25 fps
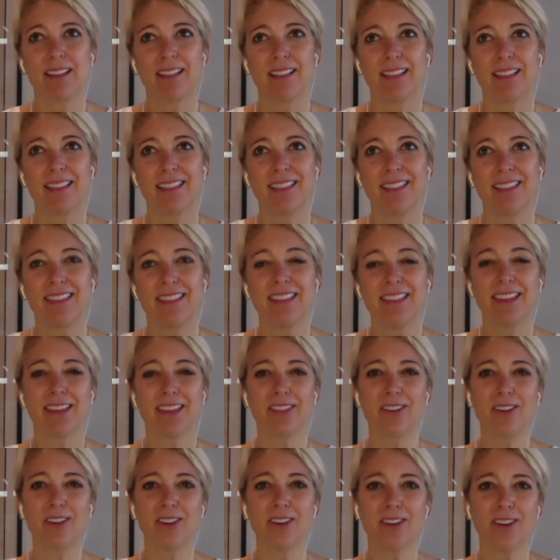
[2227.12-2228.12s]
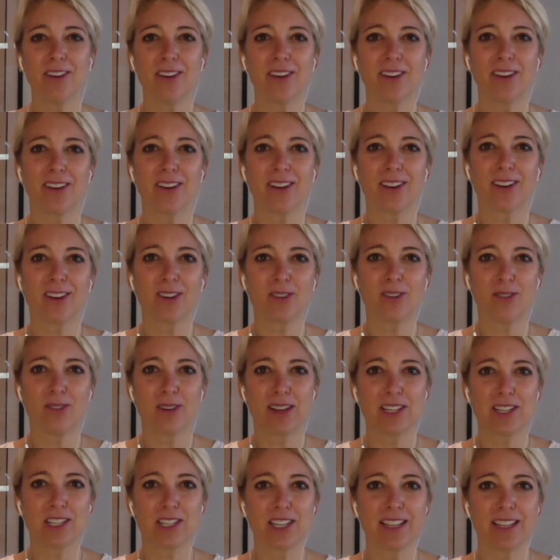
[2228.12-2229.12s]
The other
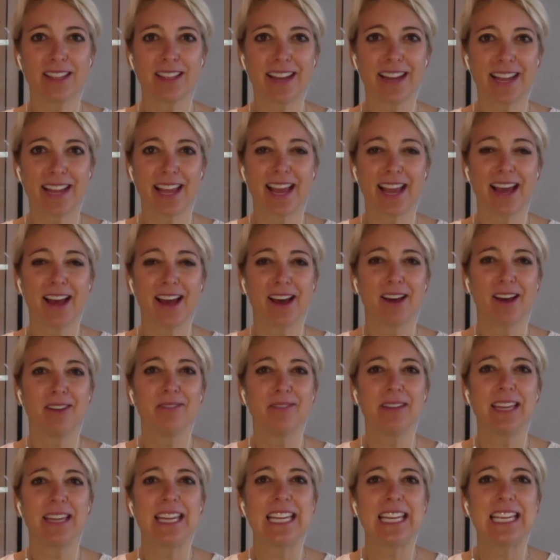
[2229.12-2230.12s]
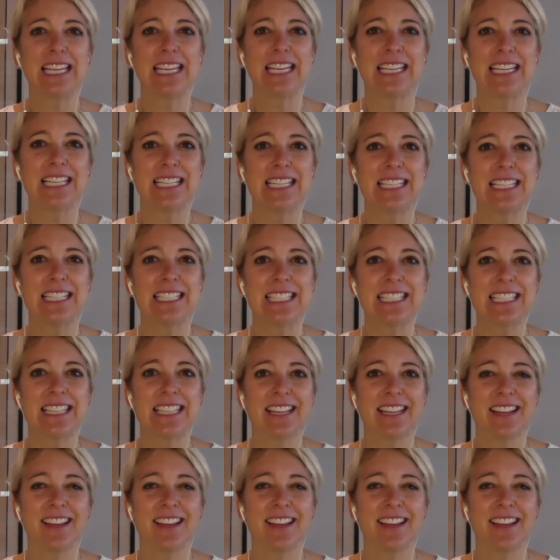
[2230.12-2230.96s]
question that I have is,